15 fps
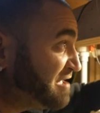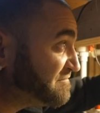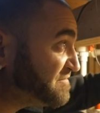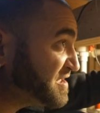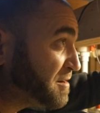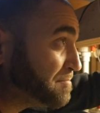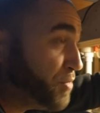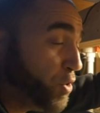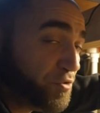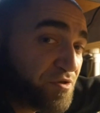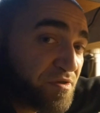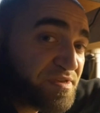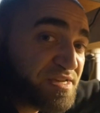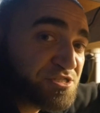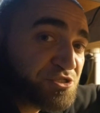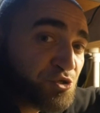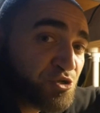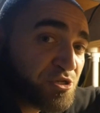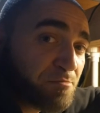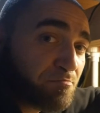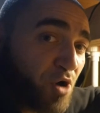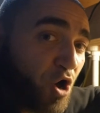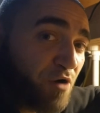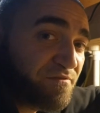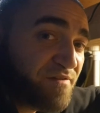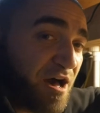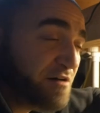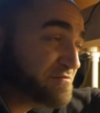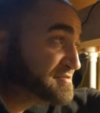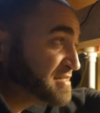via both of these union ball
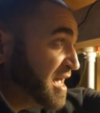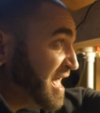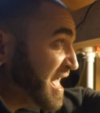valves.